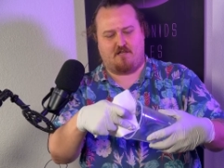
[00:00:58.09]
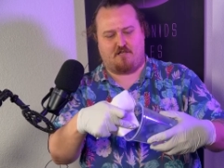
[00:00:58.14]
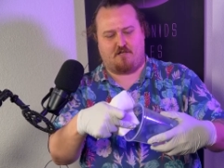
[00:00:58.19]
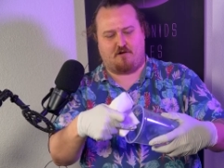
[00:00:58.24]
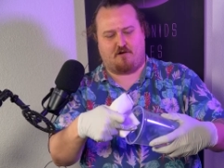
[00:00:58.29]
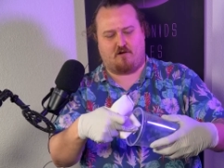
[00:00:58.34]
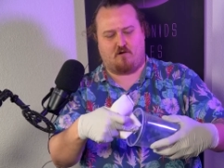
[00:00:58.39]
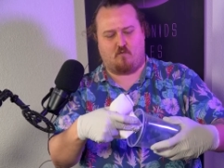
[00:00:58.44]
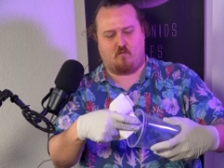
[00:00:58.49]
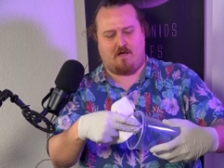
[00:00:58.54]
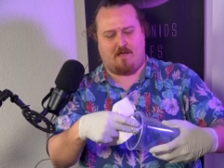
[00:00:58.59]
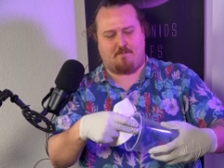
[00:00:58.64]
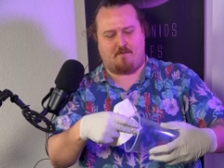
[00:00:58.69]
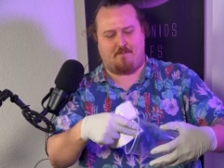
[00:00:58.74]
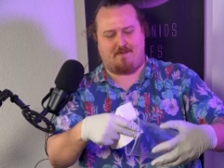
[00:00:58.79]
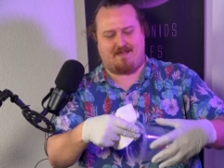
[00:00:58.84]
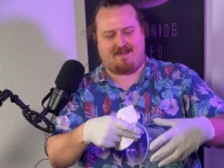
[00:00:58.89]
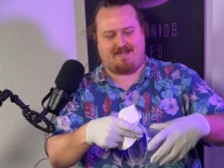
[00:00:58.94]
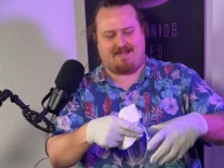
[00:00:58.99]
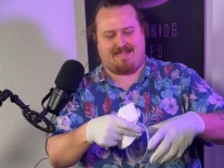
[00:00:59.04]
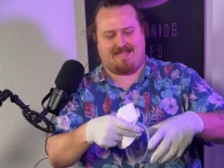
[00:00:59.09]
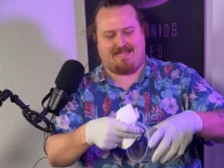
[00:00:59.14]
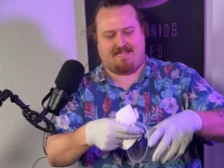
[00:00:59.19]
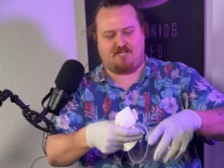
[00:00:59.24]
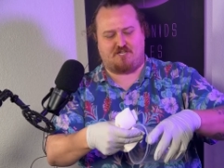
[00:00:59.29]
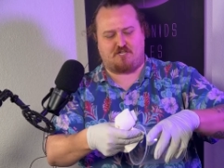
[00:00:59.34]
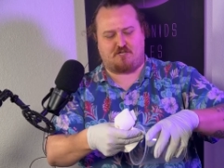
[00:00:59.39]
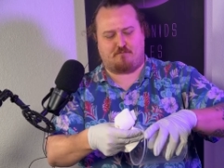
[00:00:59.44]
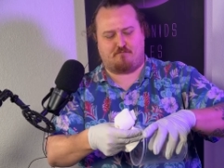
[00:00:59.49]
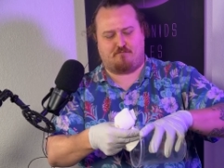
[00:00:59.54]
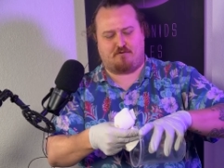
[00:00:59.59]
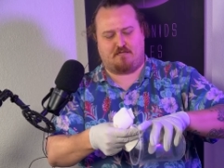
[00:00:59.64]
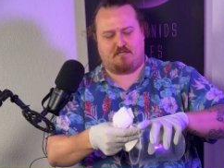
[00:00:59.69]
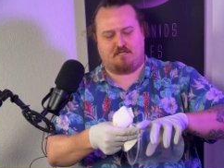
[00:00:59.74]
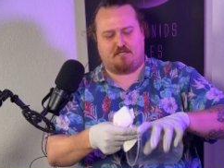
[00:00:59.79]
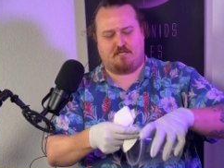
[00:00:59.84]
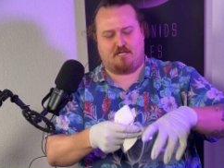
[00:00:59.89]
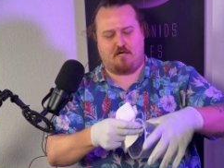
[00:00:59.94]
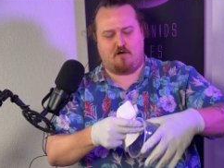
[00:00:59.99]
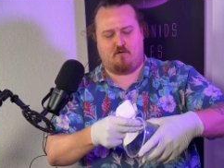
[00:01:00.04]
You're going to wipe about an inch
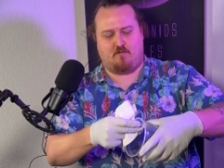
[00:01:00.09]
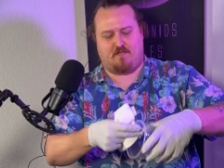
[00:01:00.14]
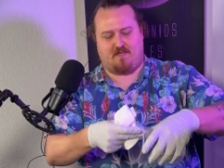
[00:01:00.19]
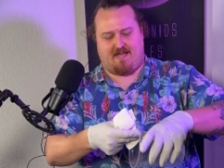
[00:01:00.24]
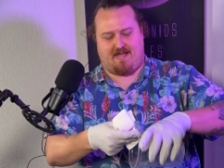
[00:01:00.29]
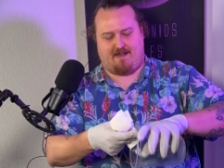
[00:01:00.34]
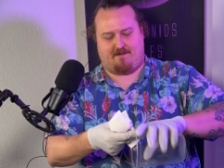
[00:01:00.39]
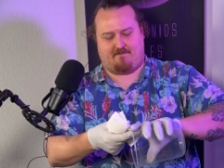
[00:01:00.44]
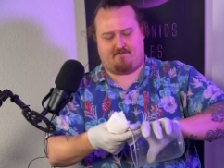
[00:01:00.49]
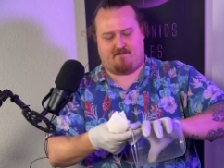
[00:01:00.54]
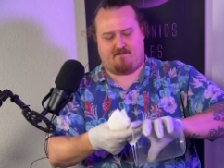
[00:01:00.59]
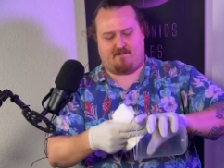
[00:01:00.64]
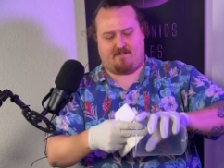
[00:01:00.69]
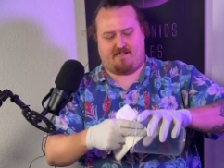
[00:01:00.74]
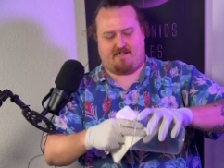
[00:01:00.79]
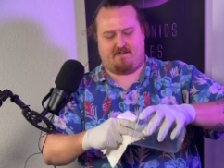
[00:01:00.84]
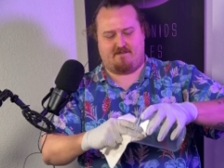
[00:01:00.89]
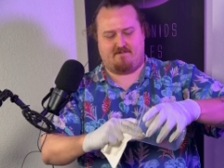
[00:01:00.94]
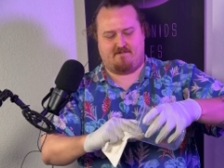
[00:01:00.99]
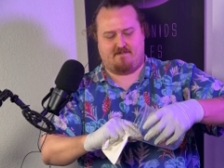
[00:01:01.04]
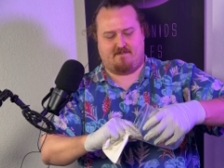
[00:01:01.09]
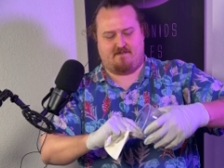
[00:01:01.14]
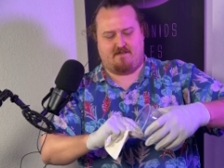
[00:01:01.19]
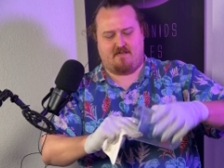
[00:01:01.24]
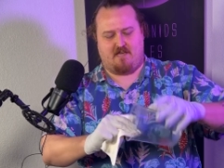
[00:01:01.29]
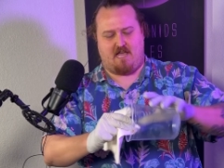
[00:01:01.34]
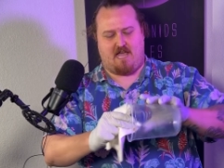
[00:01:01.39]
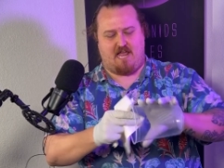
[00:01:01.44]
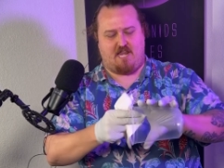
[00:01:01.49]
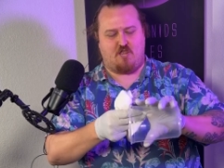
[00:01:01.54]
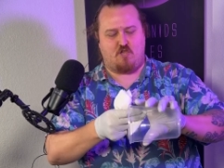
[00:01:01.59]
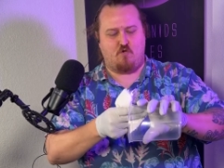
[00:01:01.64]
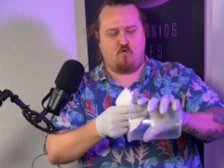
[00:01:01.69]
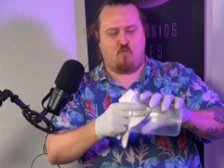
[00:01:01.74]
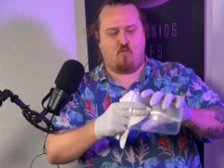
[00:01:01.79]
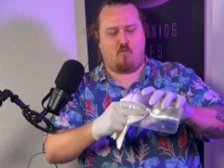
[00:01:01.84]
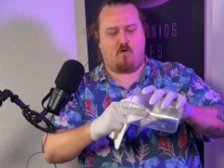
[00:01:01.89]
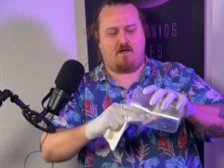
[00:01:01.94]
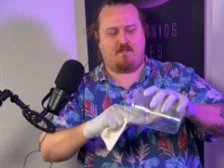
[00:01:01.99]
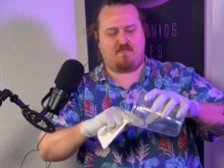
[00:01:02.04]
below that, okay? And you
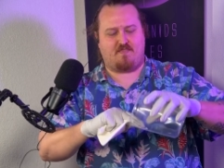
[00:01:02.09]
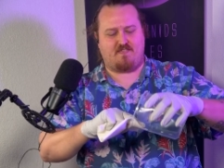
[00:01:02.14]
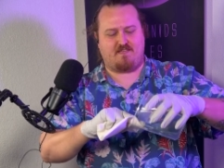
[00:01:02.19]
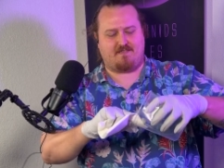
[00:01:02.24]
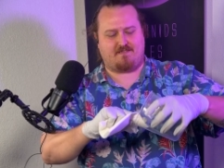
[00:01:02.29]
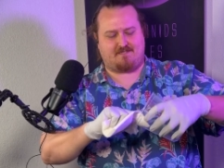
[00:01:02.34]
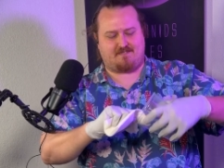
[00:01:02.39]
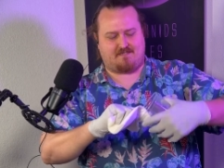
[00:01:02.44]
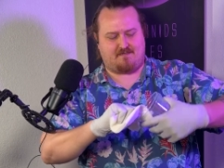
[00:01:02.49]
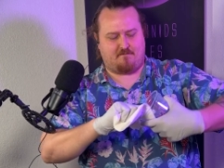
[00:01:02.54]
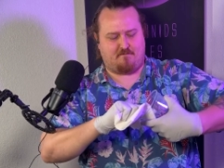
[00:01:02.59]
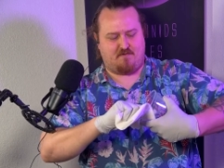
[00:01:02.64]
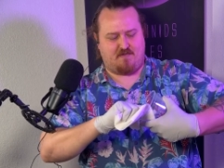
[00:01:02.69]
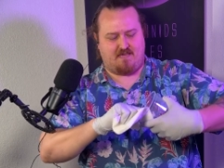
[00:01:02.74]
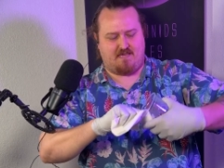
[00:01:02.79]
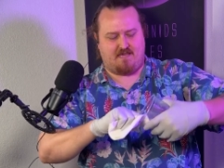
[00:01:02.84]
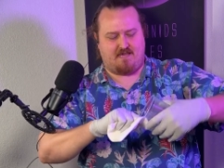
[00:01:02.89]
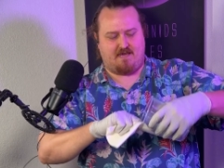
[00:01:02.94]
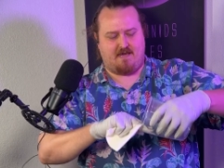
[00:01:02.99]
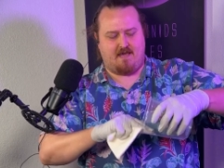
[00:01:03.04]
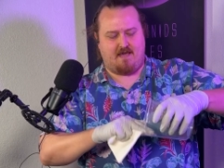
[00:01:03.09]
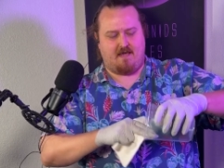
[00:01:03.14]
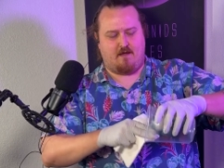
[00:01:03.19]
want this to be